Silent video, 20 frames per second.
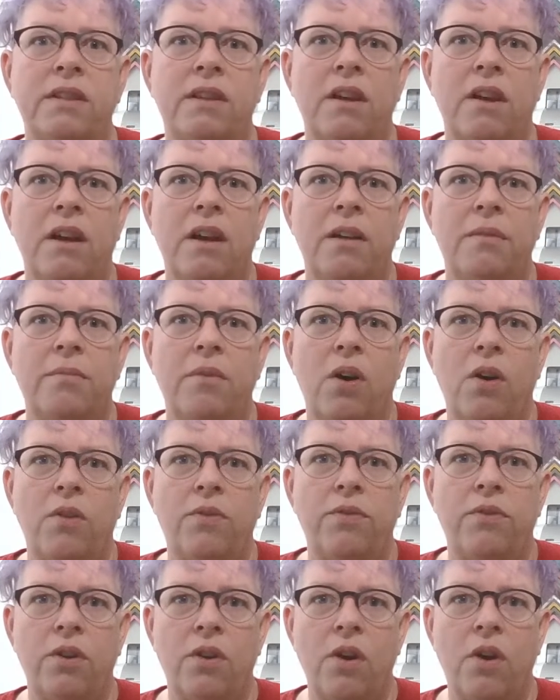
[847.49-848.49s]

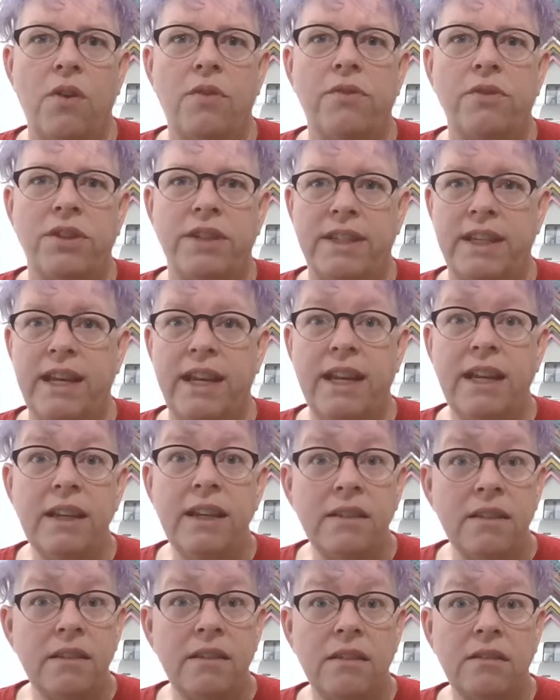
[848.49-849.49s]

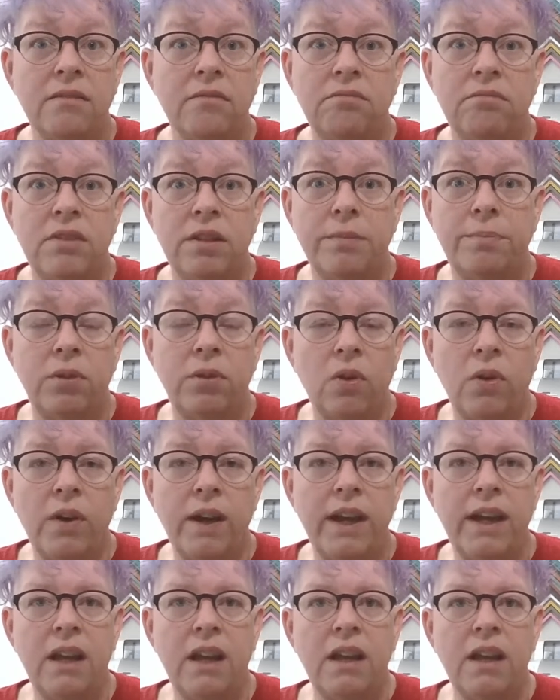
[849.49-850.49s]
overseas and
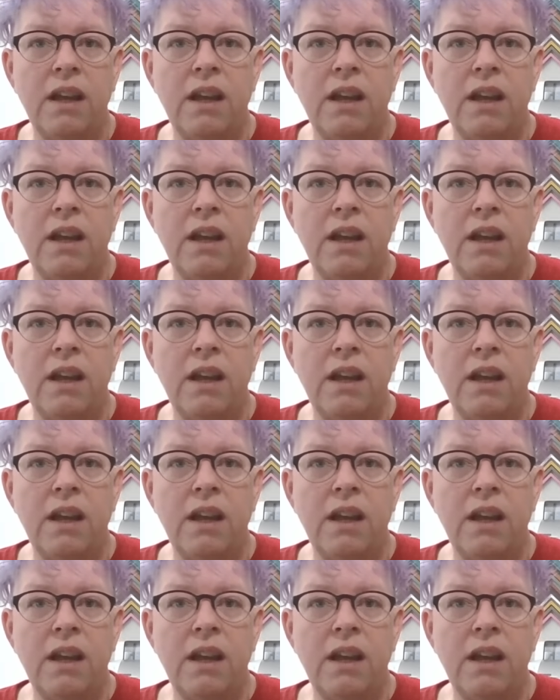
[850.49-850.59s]
deployed.